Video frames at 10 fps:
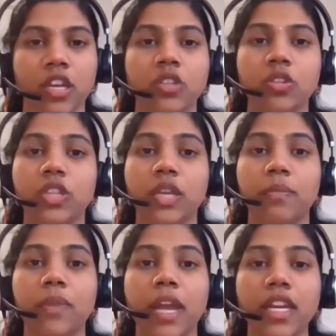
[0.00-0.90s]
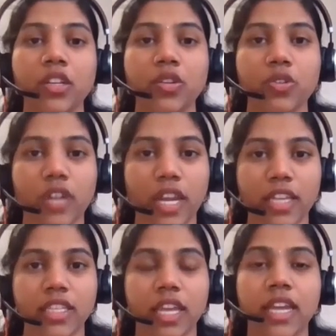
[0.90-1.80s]
So they are planning to
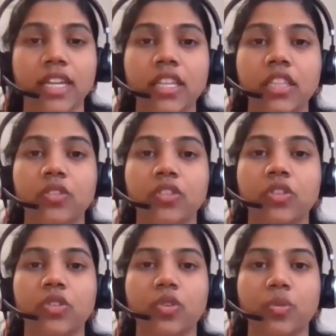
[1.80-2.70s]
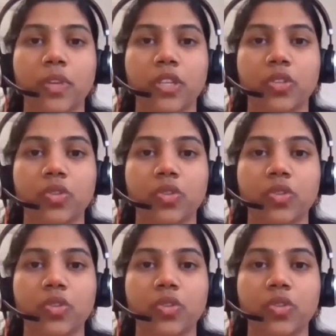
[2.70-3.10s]
raise 80,000 crore rupees